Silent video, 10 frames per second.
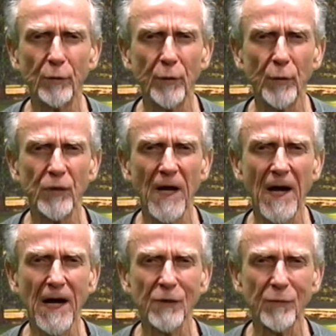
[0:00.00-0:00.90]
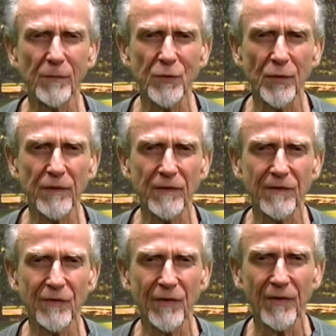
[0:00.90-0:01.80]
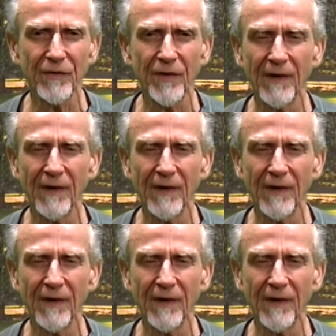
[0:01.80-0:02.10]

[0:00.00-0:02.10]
few times from church to church,